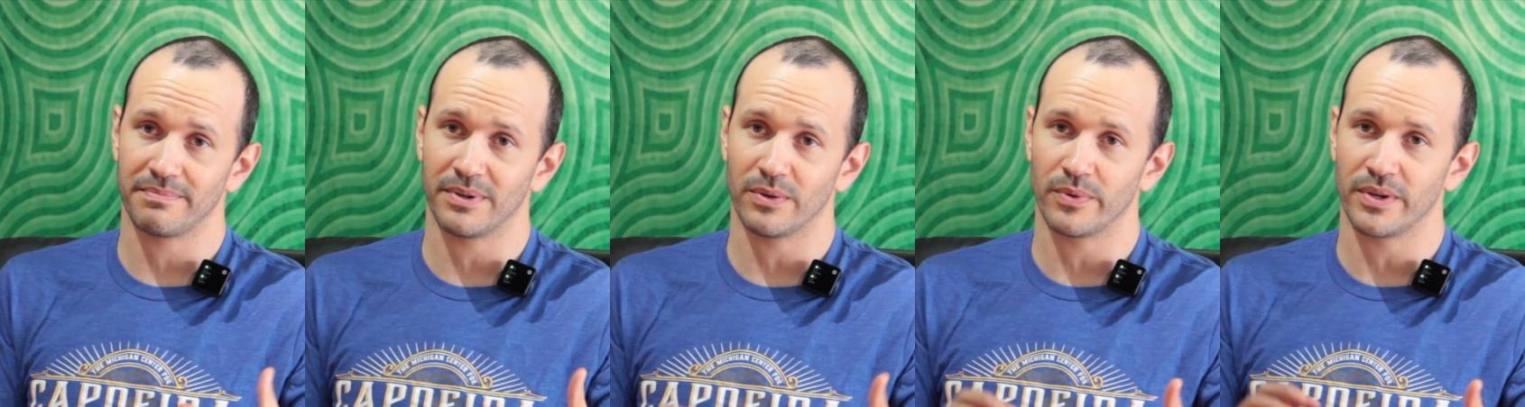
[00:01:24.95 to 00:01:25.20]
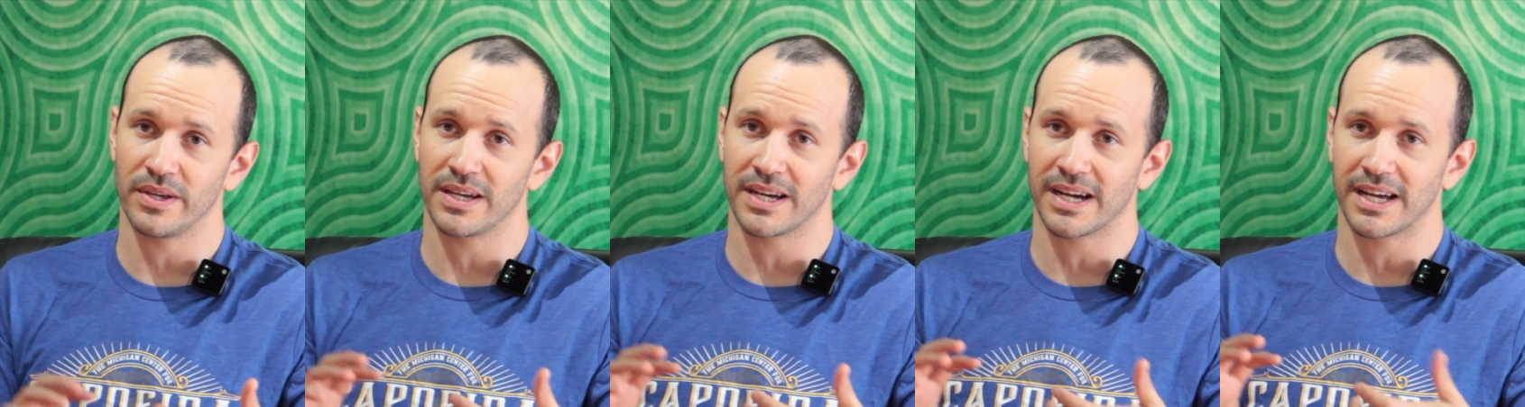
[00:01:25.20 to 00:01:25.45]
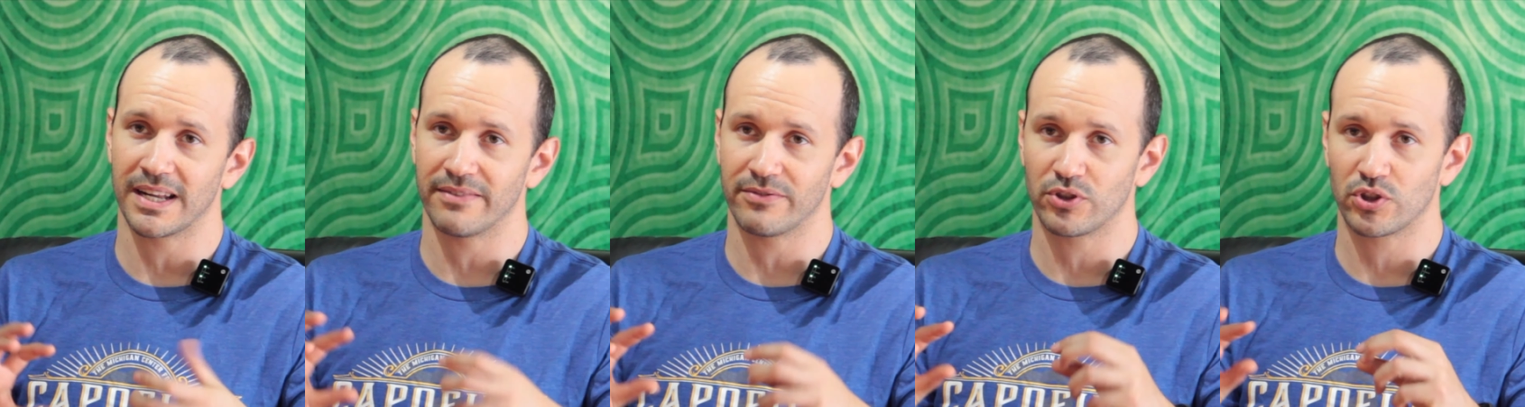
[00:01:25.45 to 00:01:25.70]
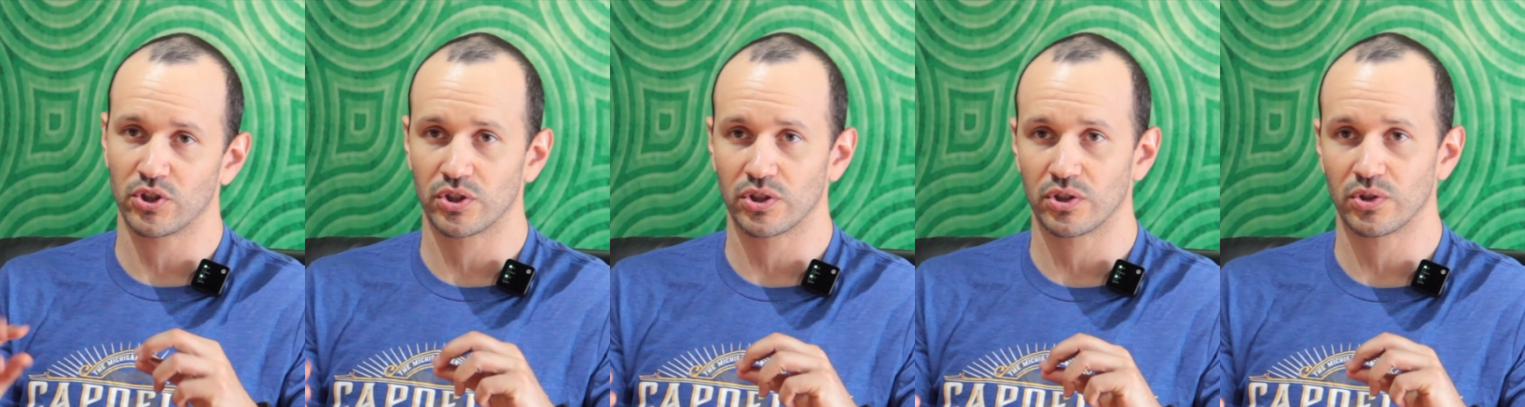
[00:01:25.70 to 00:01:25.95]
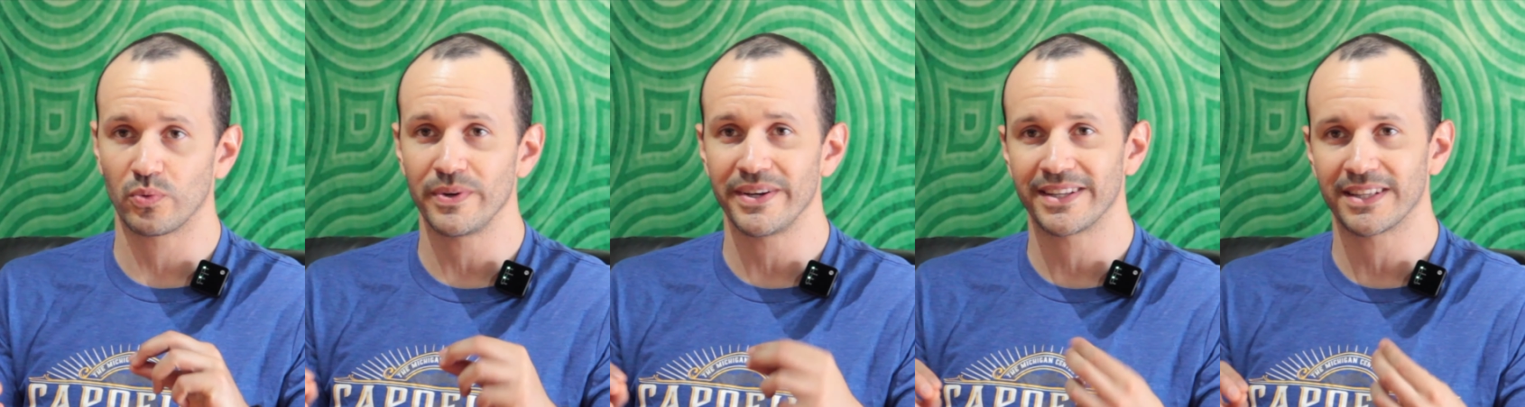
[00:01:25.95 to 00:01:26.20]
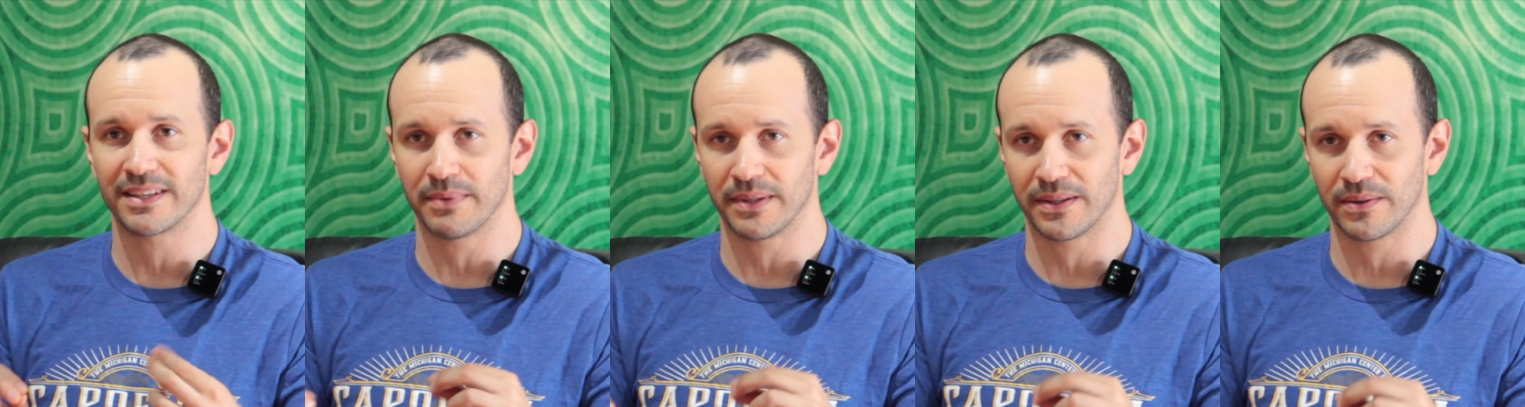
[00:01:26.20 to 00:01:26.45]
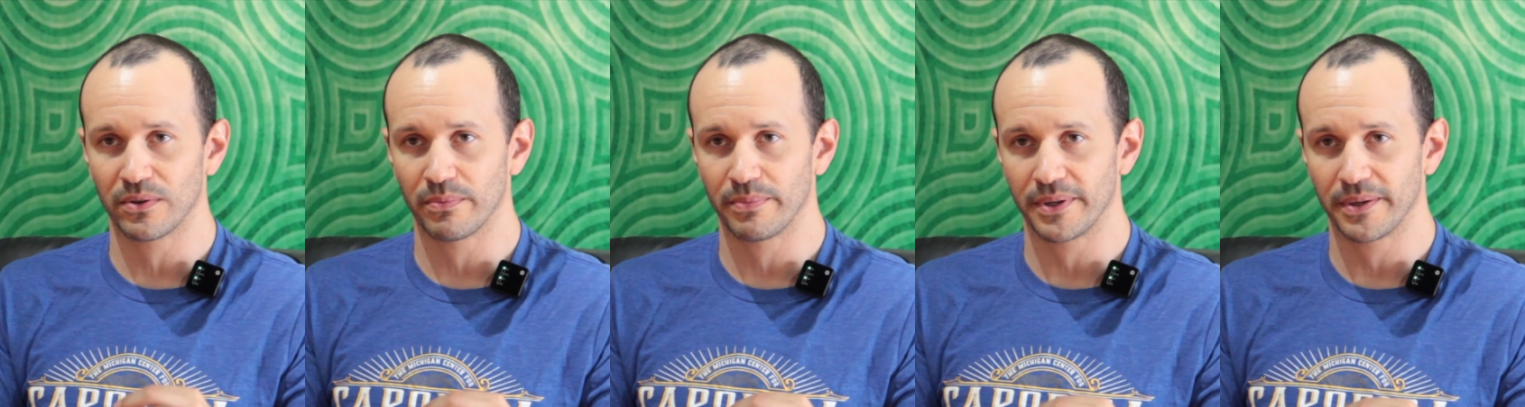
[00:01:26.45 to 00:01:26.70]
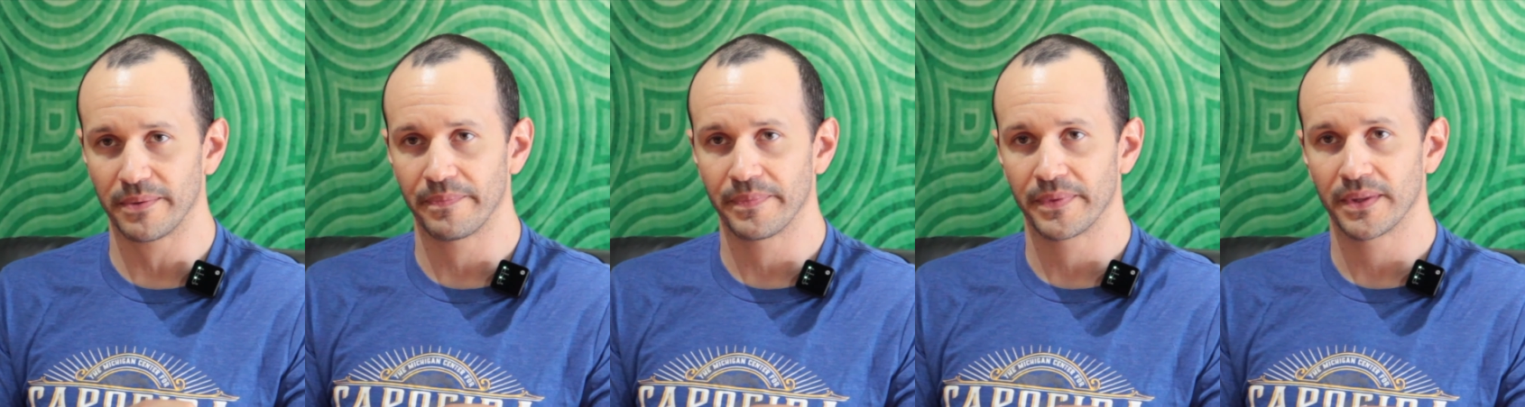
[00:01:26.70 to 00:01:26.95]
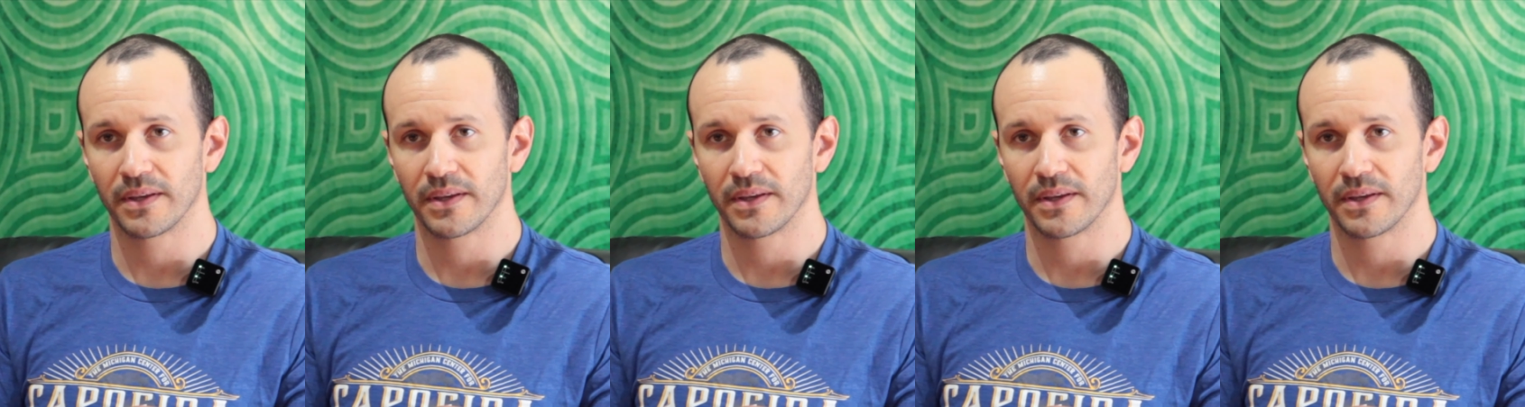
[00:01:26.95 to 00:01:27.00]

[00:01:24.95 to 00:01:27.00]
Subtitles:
but we kind of tweak them a little bit.